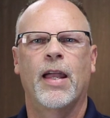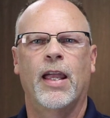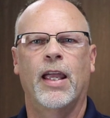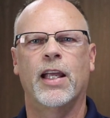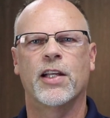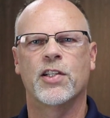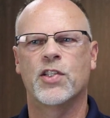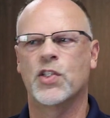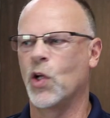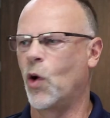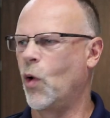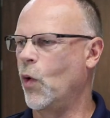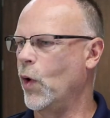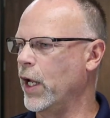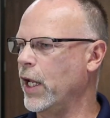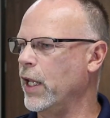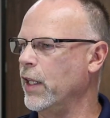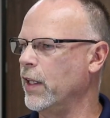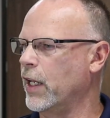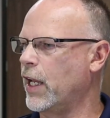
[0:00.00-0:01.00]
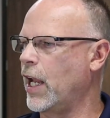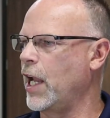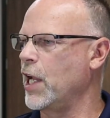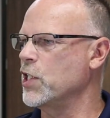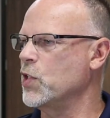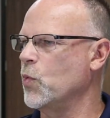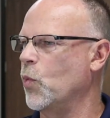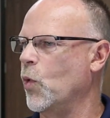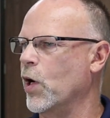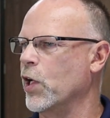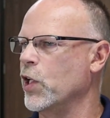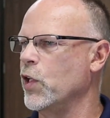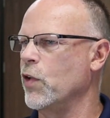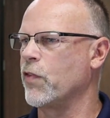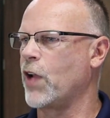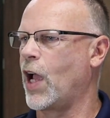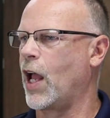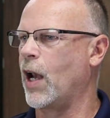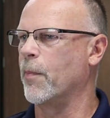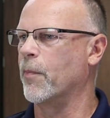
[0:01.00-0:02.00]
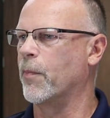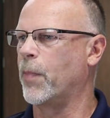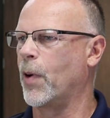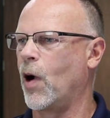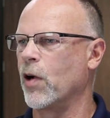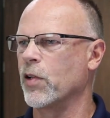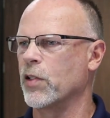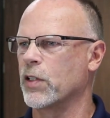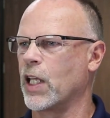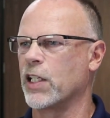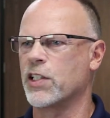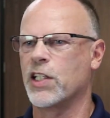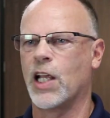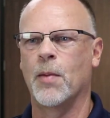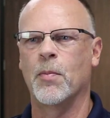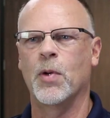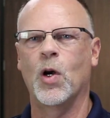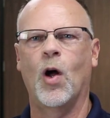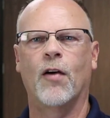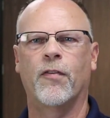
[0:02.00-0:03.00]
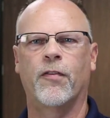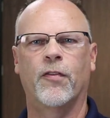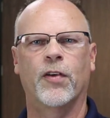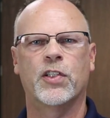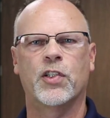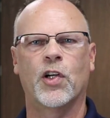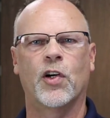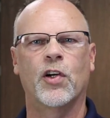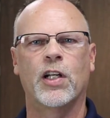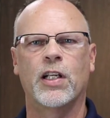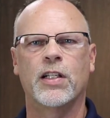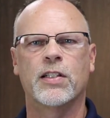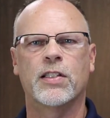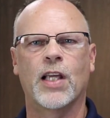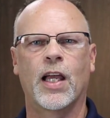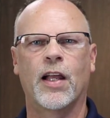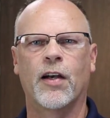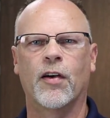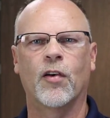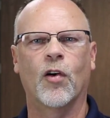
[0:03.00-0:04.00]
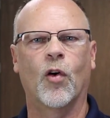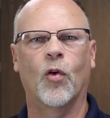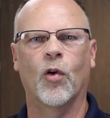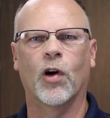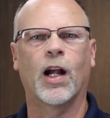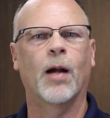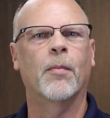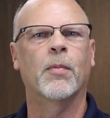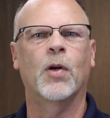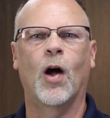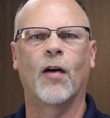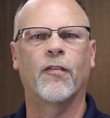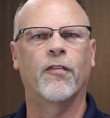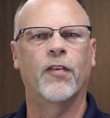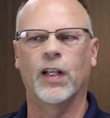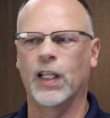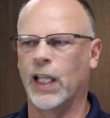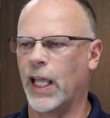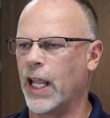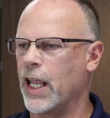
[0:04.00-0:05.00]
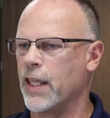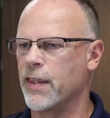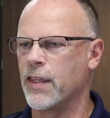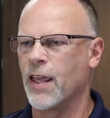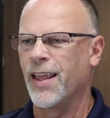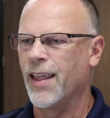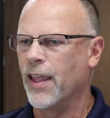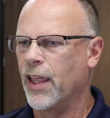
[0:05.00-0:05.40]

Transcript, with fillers: And so in the case where you've got a part that's coming off of a turning center or coming off a lathe